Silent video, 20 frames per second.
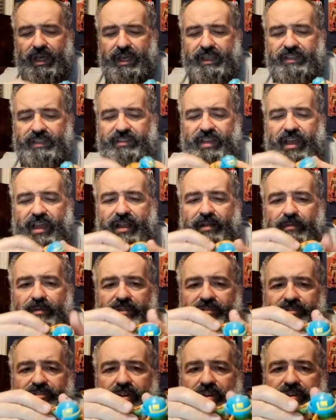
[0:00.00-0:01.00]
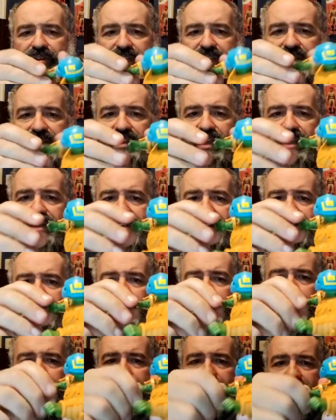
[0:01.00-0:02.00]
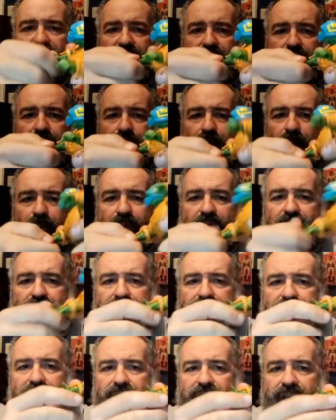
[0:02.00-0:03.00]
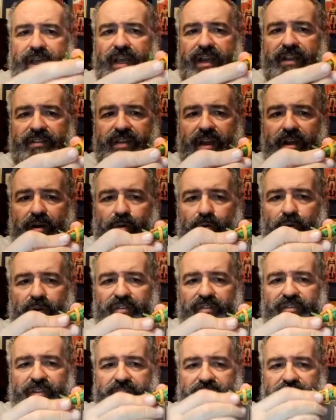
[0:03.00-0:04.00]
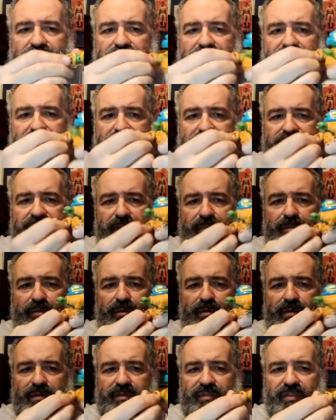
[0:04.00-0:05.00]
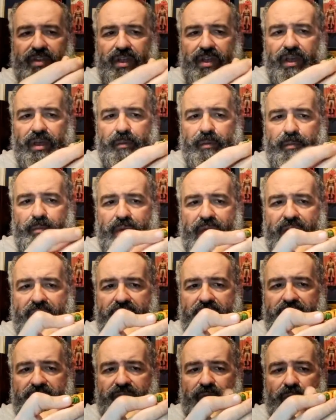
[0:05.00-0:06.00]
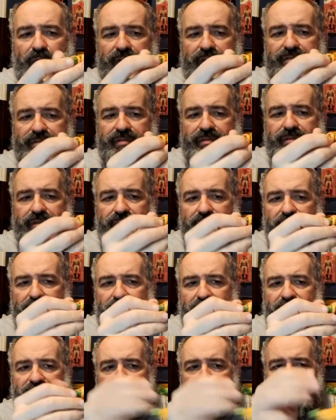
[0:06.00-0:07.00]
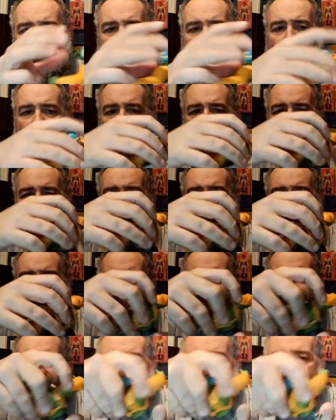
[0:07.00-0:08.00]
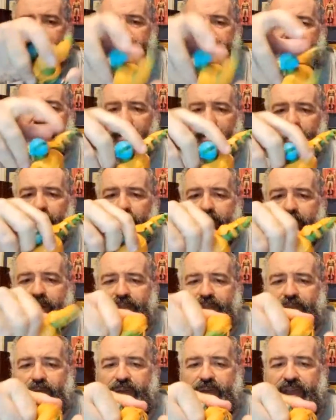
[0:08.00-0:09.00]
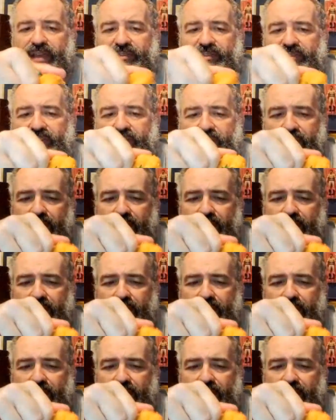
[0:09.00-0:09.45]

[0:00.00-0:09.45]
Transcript: He's got a wrist articulation that rotates all the way around, and it's got a horizontal hinge that moves back and forth. So he does twist all the way around the waist.